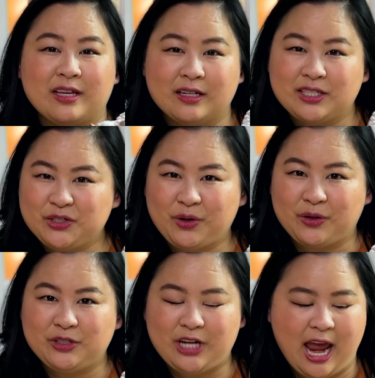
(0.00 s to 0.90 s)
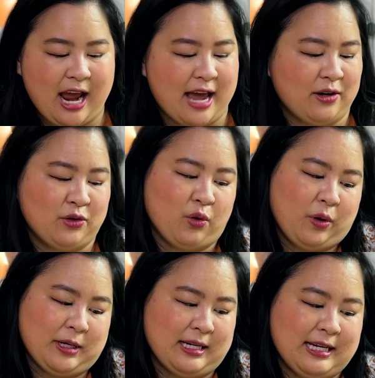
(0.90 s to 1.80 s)
things to crochet. I don't know
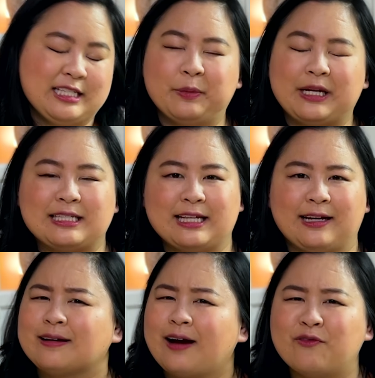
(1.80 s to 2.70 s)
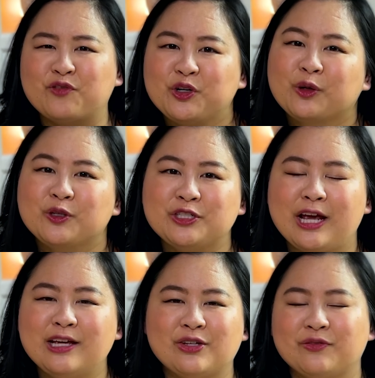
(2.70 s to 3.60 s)
what it is, but it's like a comfort
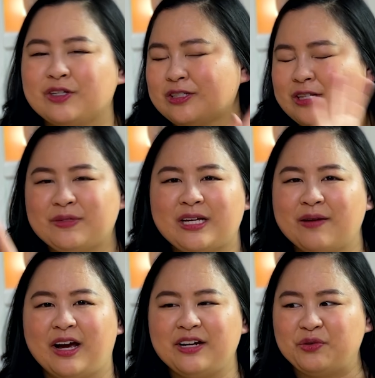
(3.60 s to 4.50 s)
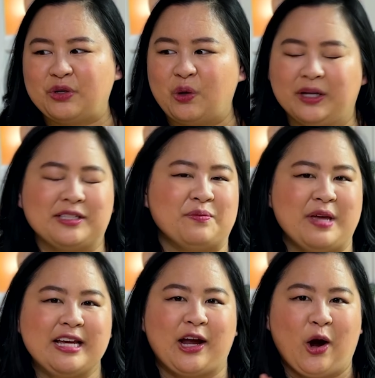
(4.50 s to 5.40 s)
crochet. So if there's some time I don't know what to
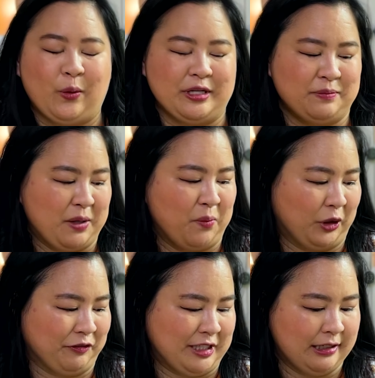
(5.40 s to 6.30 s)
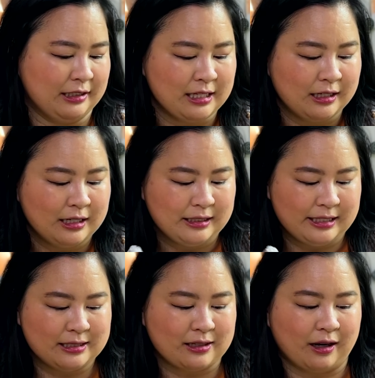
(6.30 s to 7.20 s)
make, I always make more of these.
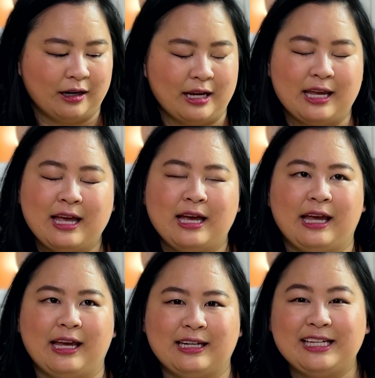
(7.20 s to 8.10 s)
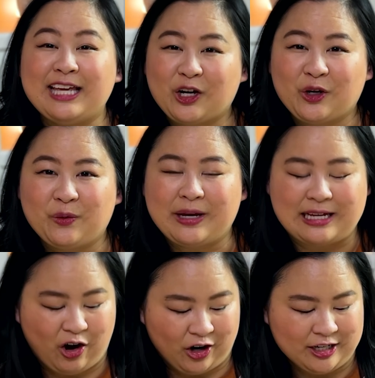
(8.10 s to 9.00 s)
These are Annie
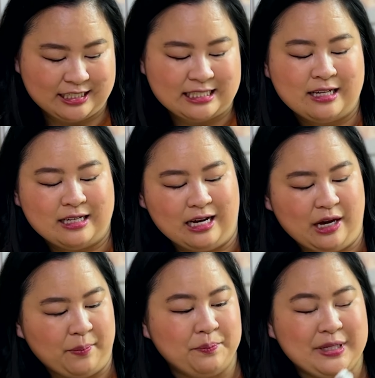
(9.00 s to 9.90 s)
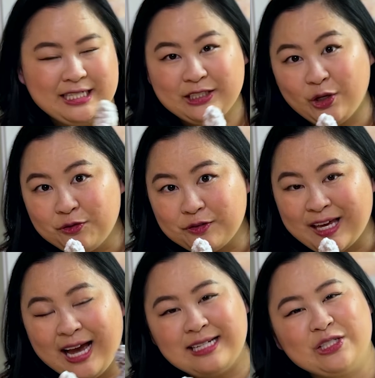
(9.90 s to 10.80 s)
Caraway Arts mini Loaf
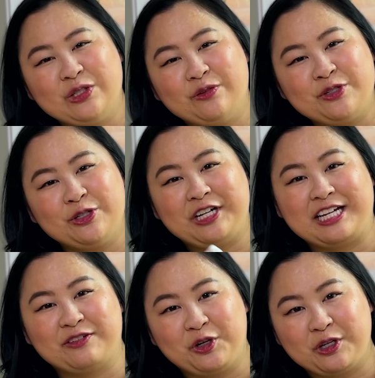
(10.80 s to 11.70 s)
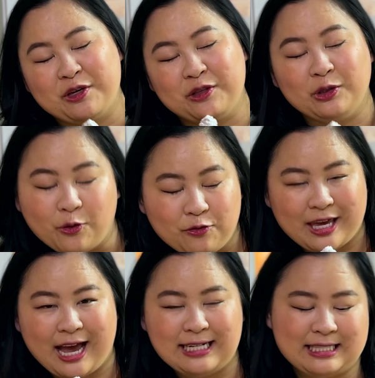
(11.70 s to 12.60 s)
cats. So I'm sure you guys have heard of the Loaf
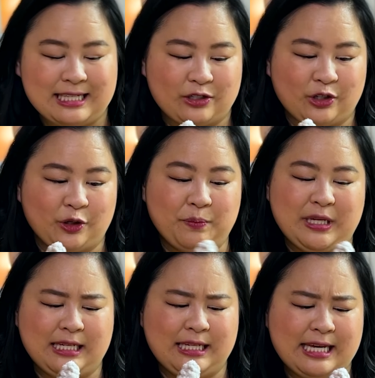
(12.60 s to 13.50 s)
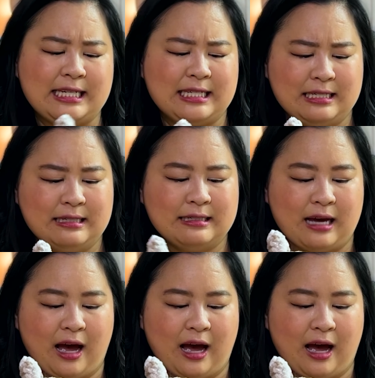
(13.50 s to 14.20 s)
cats. These are her mini kitten